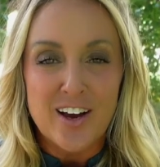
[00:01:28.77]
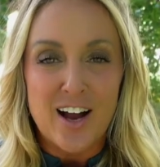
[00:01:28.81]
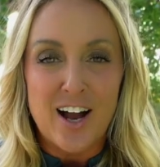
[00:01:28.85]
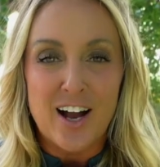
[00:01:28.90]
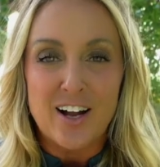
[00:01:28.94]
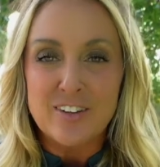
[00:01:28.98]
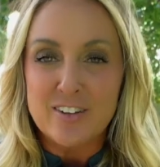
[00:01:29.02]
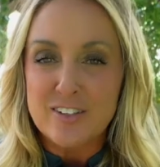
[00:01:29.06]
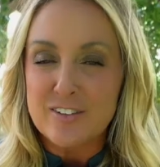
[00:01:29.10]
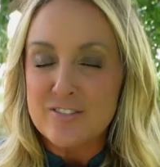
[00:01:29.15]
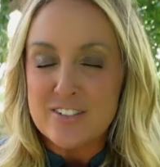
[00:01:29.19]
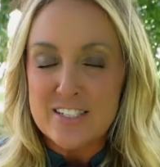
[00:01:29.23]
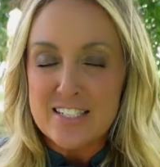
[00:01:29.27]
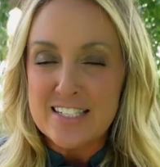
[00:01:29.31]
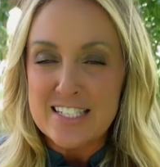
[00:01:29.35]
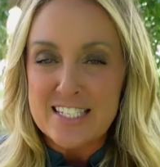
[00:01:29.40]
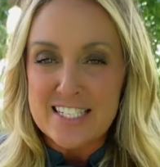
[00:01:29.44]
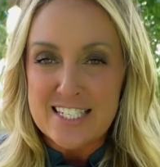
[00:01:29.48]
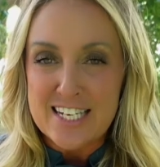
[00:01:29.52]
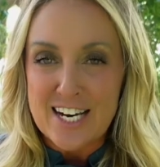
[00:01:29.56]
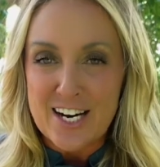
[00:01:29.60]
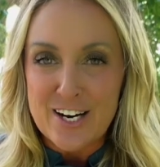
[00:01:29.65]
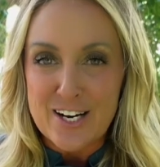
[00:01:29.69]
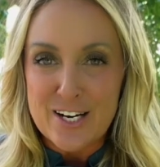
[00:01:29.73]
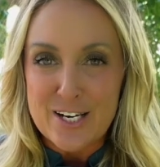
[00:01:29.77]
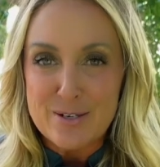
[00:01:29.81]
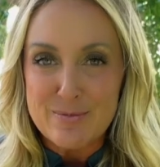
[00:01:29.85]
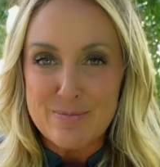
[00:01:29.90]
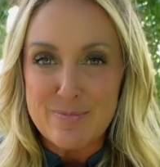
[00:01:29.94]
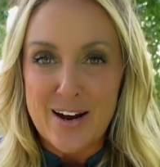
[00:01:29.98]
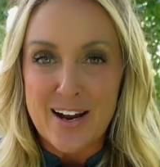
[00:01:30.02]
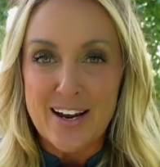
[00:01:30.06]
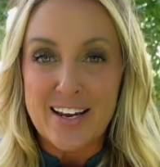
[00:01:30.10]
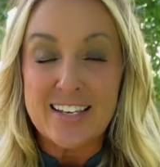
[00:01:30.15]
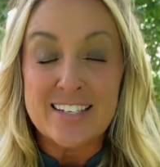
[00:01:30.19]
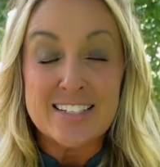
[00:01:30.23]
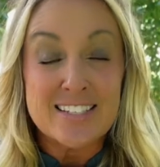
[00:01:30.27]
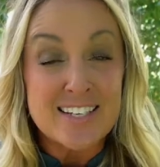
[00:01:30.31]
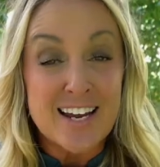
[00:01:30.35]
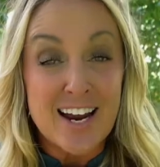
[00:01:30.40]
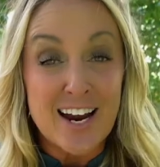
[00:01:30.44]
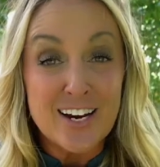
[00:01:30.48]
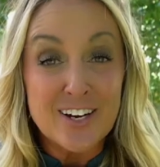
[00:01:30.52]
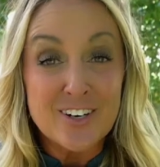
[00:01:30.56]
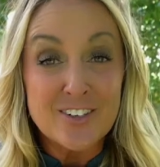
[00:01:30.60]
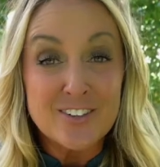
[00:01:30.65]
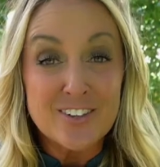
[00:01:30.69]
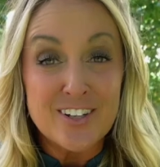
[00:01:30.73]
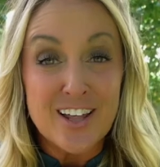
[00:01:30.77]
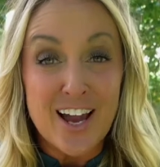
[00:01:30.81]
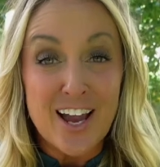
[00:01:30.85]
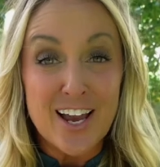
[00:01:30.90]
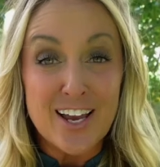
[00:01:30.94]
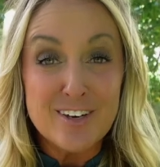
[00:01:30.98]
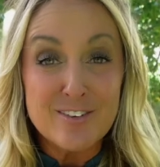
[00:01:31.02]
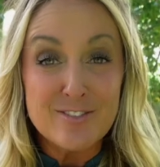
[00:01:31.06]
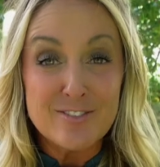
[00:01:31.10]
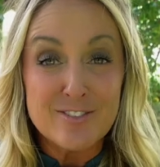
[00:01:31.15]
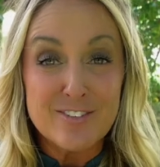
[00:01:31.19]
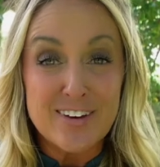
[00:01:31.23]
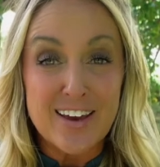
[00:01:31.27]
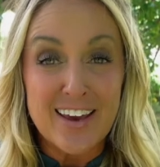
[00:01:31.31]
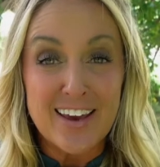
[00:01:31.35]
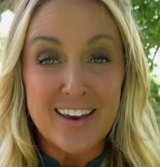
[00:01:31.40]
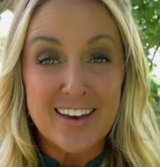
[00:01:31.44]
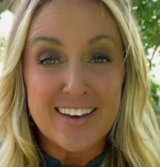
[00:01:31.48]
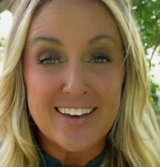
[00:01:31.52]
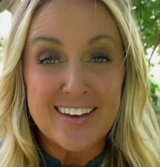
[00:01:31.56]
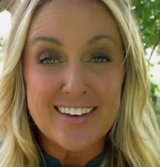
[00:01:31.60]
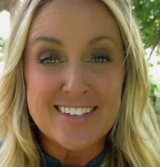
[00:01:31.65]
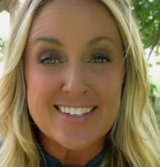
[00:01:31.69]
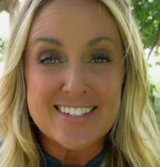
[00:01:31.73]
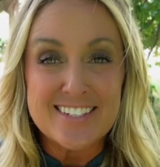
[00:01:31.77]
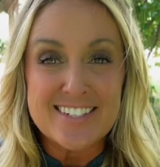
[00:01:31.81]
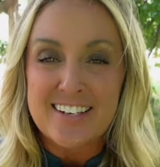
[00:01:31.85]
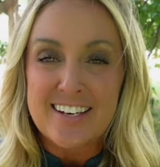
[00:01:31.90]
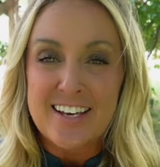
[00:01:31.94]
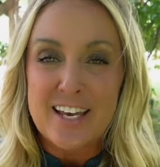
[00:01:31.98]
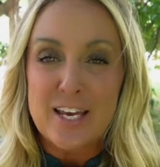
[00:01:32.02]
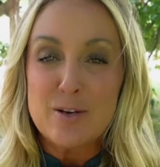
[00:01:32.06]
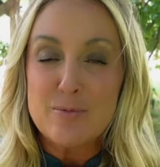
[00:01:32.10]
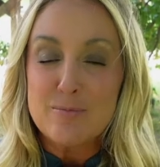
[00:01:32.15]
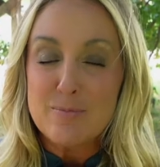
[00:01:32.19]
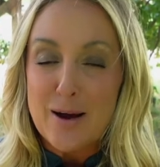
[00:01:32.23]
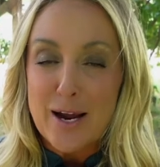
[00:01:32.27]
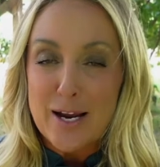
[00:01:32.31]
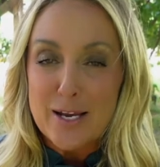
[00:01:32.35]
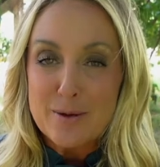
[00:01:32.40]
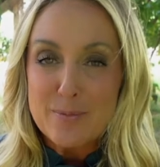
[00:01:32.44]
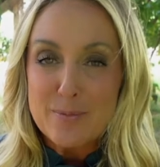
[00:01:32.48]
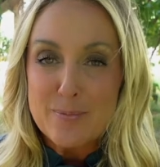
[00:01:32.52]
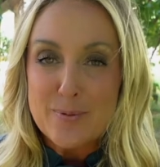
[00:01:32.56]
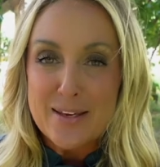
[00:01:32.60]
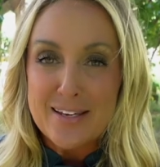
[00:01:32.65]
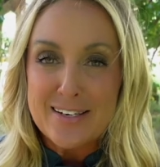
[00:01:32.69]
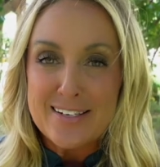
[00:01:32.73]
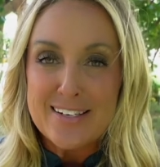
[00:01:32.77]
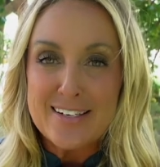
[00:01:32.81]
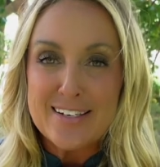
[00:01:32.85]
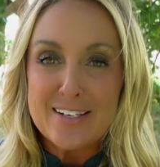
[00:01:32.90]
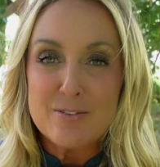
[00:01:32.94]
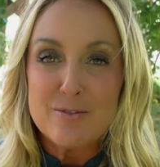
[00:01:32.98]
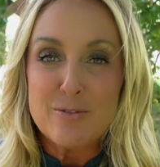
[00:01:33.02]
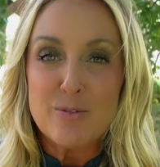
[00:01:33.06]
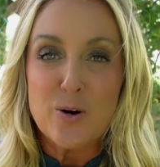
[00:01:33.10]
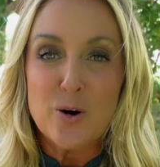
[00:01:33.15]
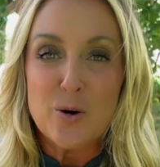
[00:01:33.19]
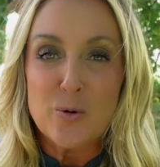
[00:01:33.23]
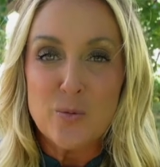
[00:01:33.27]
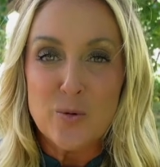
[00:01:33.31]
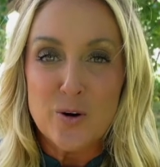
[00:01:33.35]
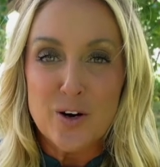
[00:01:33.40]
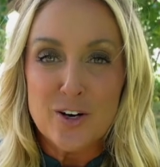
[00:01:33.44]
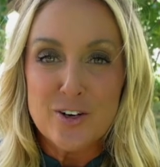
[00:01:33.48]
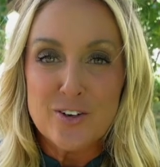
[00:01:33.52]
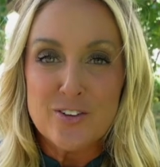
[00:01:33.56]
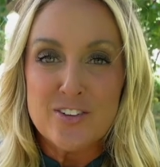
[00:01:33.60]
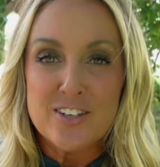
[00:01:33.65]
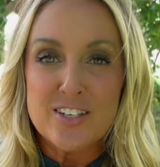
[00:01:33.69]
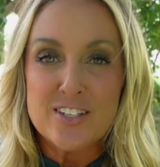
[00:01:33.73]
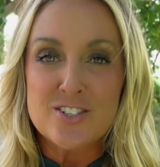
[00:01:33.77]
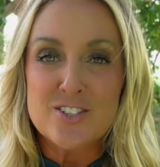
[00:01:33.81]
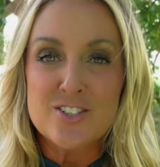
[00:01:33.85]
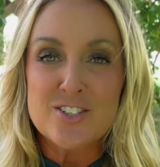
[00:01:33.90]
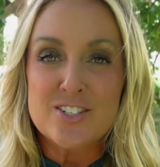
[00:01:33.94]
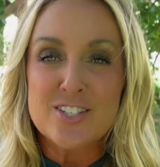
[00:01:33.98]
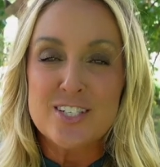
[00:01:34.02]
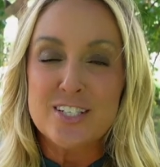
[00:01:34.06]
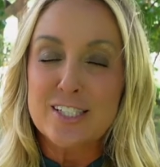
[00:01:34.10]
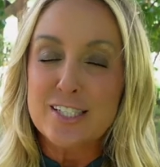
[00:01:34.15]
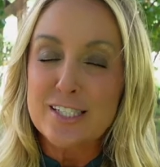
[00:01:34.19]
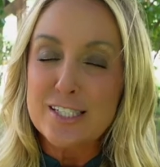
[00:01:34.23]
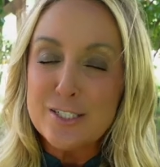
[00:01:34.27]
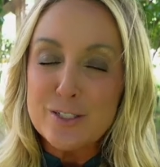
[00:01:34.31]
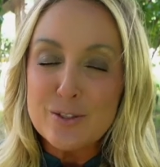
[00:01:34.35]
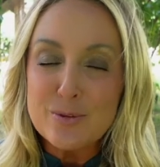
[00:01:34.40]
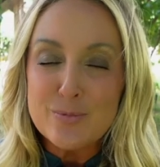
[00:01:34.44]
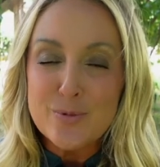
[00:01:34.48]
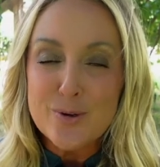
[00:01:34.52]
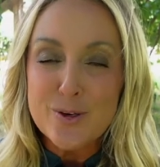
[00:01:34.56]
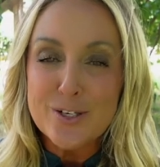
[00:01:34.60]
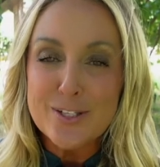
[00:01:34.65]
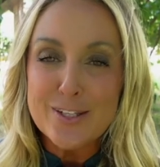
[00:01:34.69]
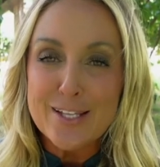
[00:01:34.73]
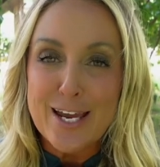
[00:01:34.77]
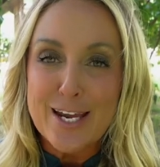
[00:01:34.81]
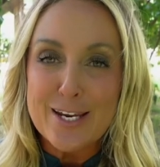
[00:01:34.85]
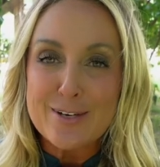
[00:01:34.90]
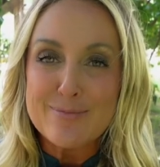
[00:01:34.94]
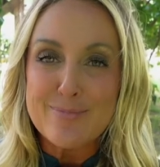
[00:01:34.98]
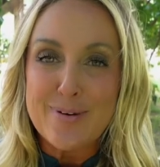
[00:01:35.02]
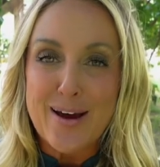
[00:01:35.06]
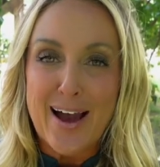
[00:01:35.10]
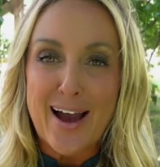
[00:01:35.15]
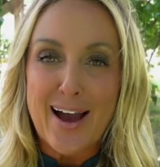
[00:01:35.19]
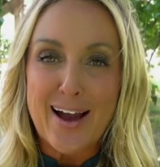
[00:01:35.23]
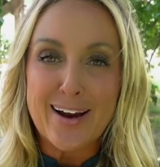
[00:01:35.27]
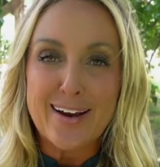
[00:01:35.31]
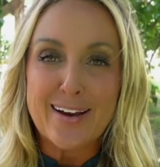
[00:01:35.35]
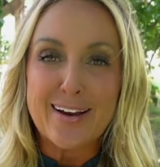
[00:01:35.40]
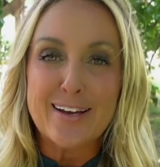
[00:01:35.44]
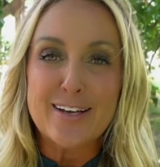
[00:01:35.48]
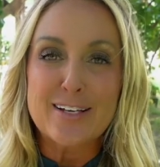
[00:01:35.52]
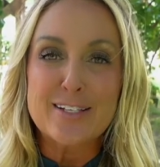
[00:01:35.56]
I lived in this area my entire life, and in my opinion, Fort Worth is just a little more laid back.